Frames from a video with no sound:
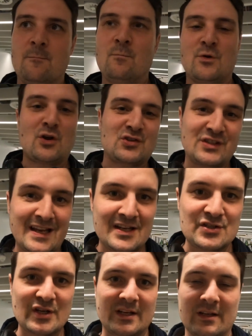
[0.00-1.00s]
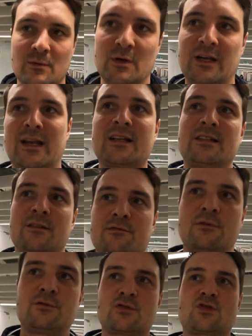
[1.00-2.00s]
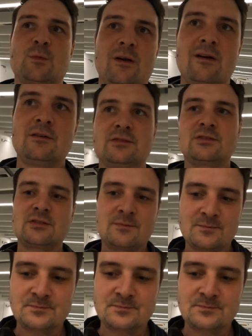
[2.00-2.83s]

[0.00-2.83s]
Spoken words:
We're not staying in Jeddah, we're connecting through to somewhere else.